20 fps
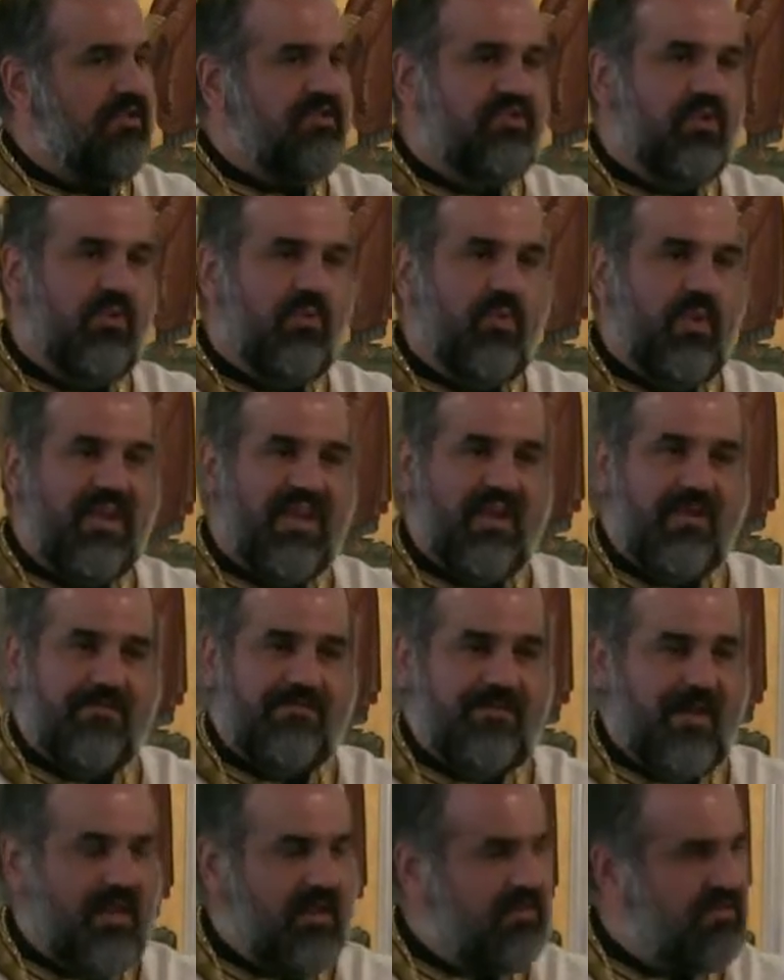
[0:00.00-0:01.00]
And so we are
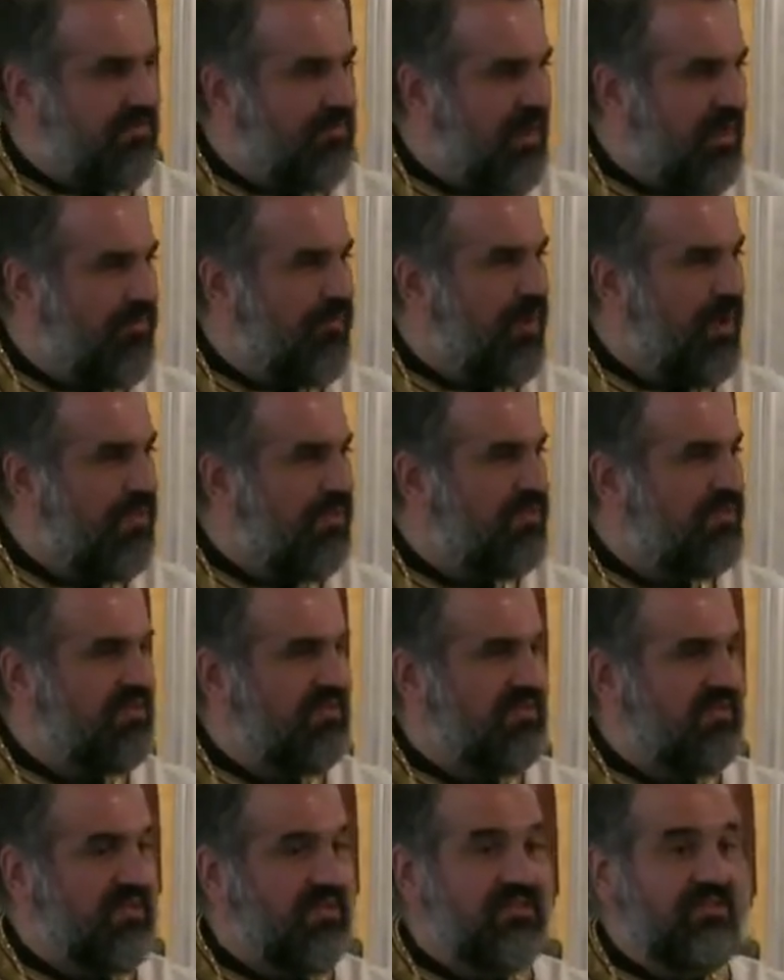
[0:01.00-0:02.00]
faced, my brothers
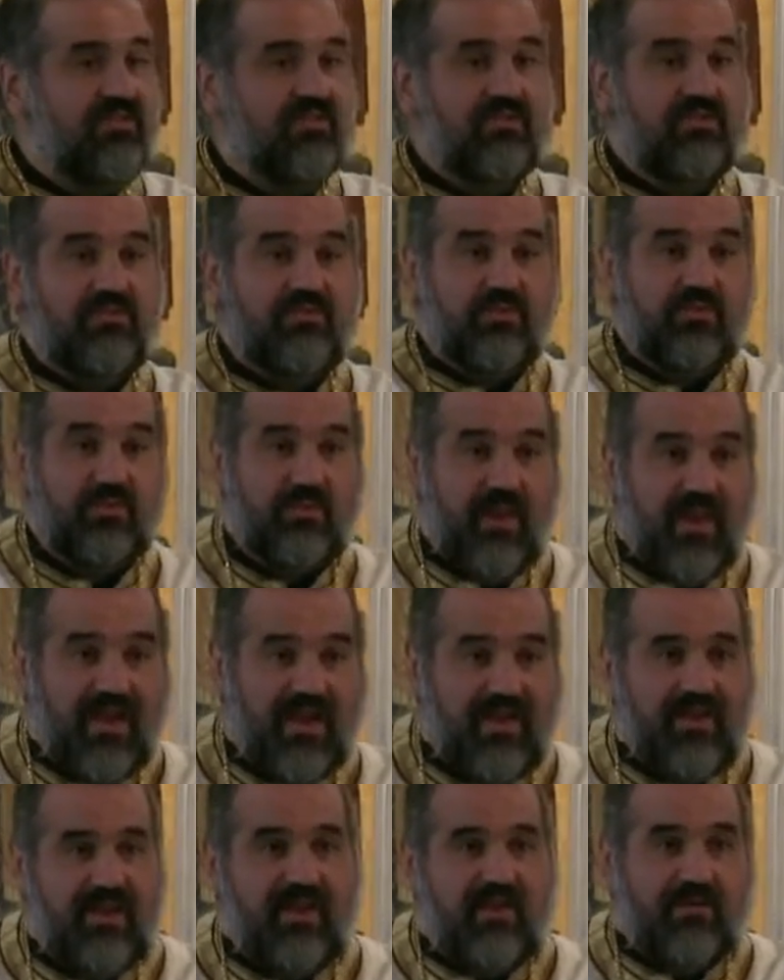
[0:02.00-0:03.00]
and sisters,
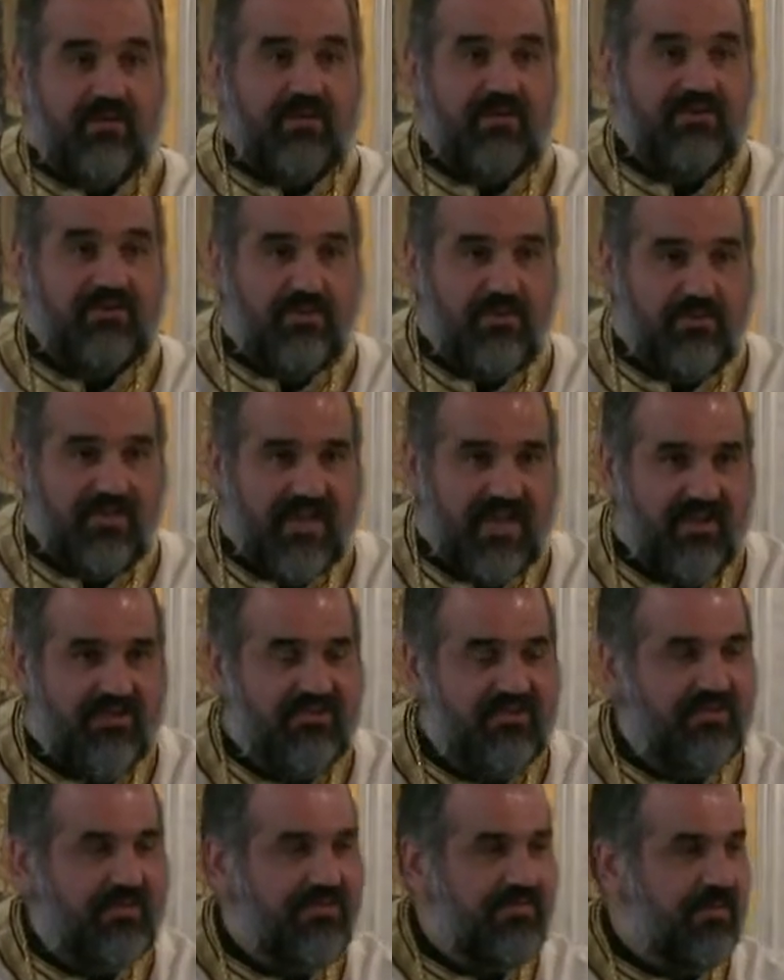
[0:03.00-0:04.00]
right here in
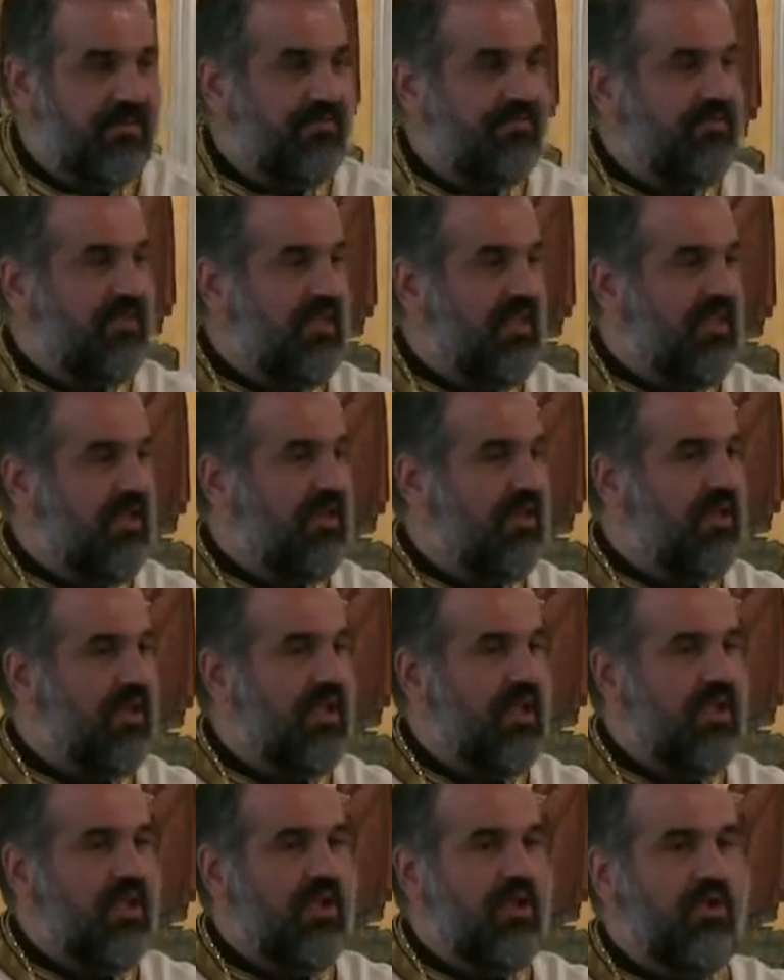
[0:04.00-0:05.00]

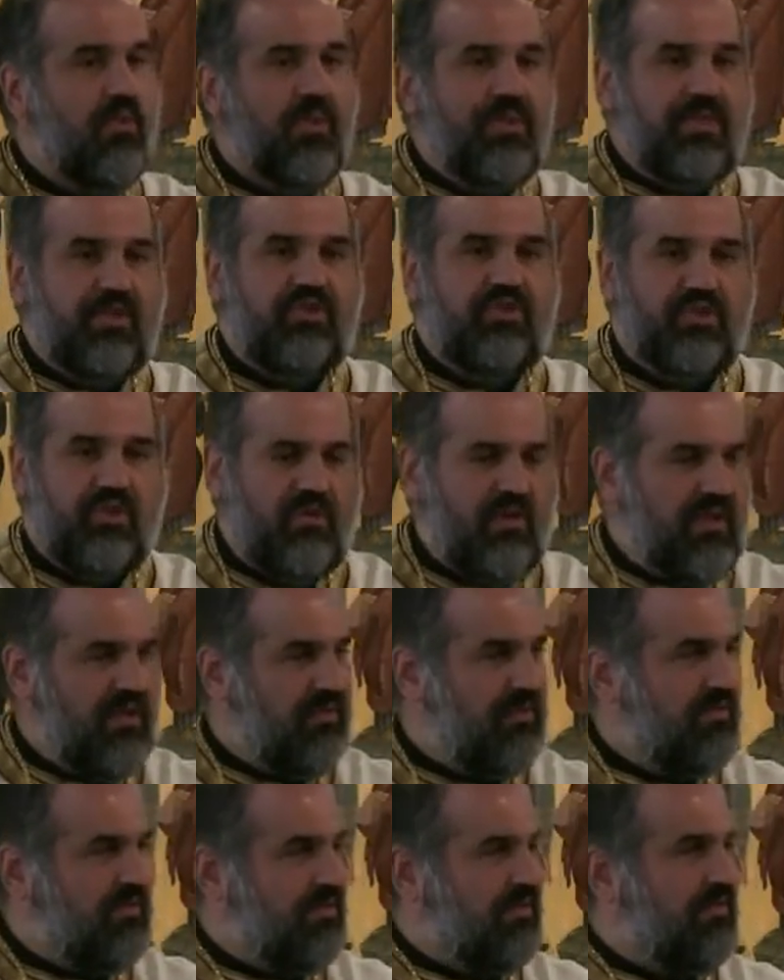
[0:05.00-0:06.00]
2015 with a
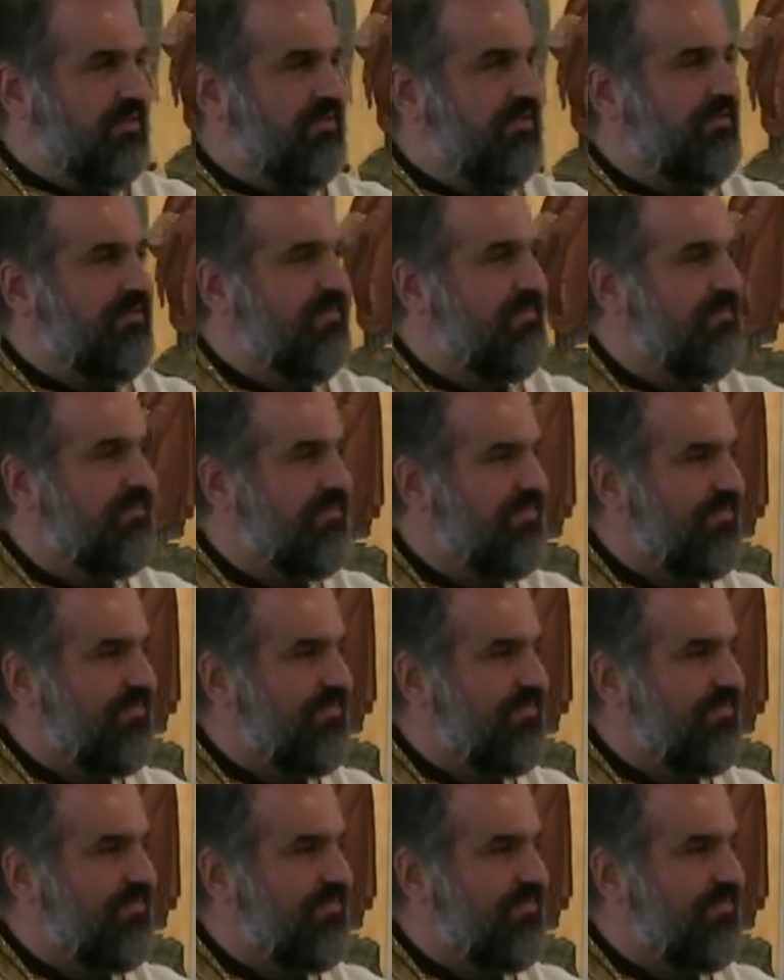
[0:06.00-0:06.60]
choice.